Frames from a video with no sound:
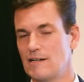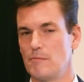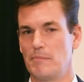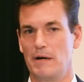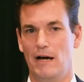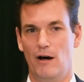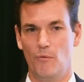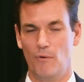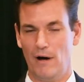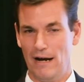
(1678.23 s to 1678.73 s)

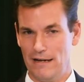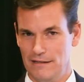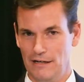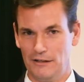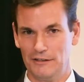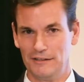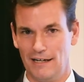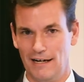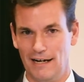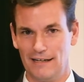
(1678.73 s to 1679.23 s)
about why
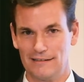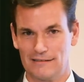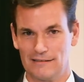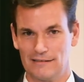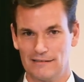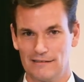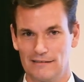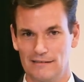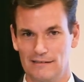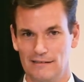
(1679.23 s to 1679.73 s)
they're
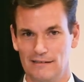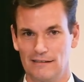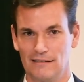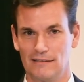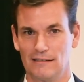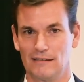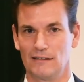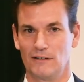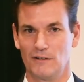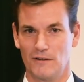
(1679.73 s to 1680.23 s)
not.
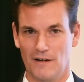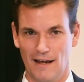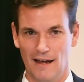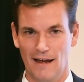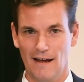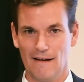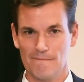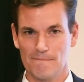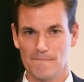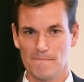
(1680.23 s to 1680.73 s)

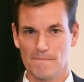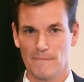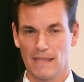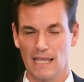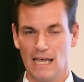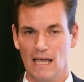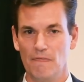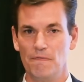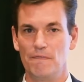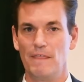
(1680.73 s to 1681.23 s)
Okay?
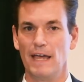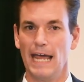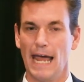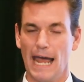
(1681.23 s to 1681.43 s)
They